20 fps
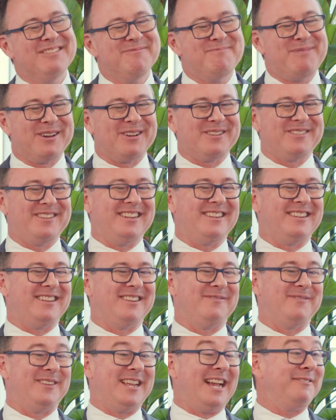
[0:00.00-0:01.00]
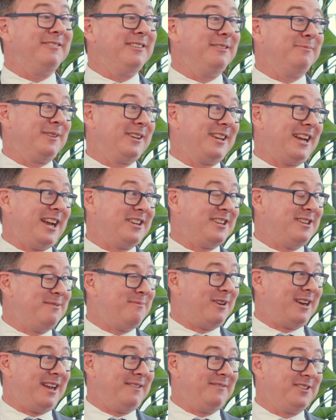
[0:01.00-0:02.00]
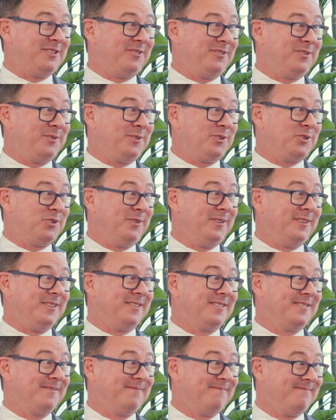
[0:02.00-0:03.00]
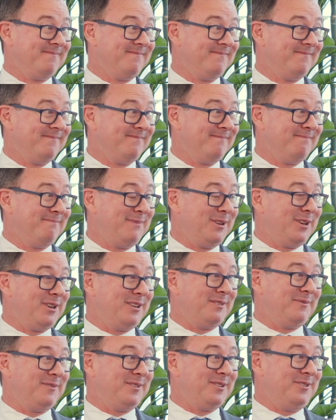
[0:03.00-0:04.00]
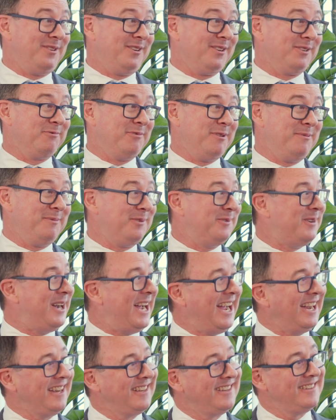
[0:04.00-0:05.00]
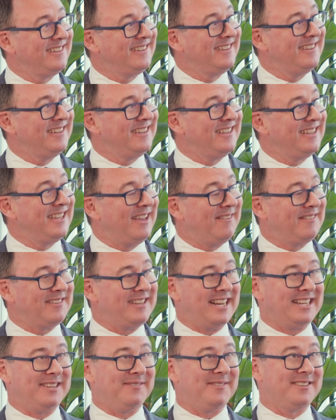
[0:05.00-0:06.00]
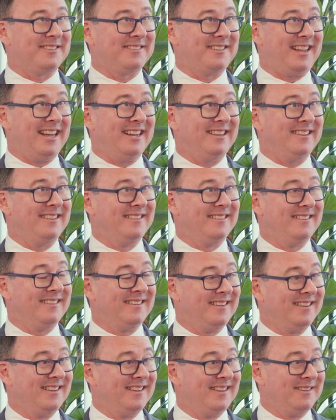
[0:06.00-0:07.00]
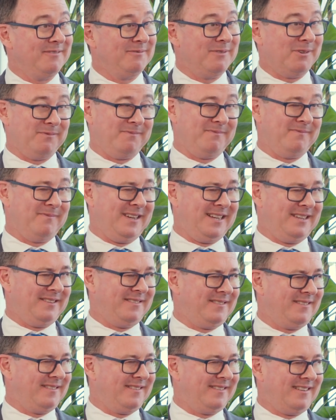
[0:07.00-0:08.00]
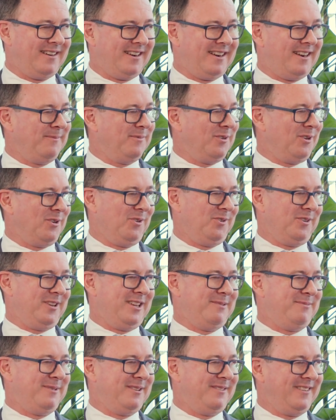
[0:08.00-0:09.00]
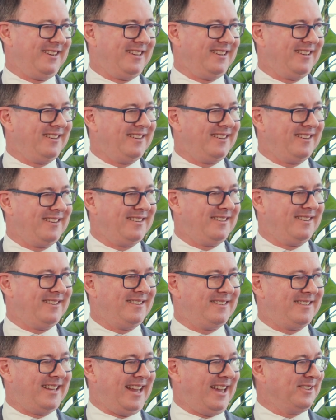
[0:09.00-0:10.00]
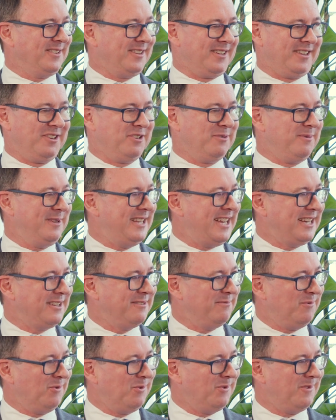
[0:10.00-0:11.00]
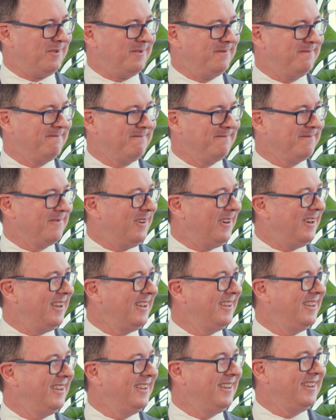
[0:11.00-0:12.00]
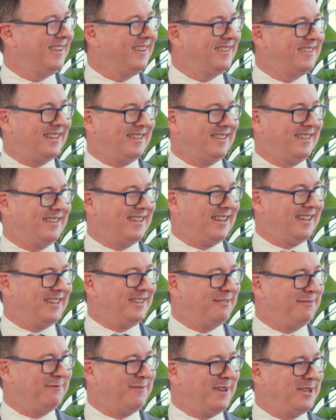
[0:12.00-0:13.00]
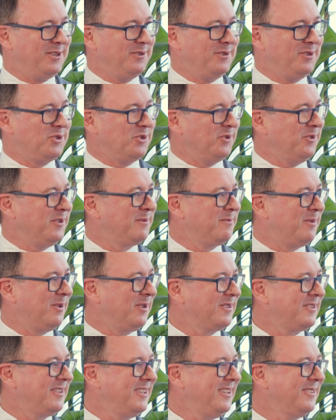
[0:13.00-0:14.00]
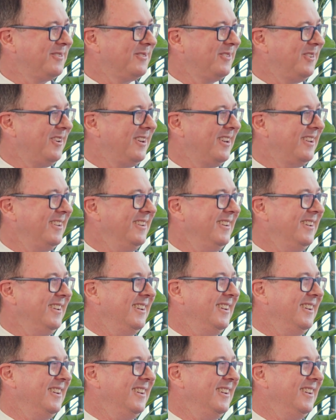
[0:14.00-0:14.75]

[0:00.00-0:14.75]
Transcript: But I think that the other implication it might have is on your insurance, because if it's not a criminal act. If it's act of a state, well, I mean, I'm not a lawyer, but it sounds like it could be an act of war, right? Is that going to affect your insurance policy, right?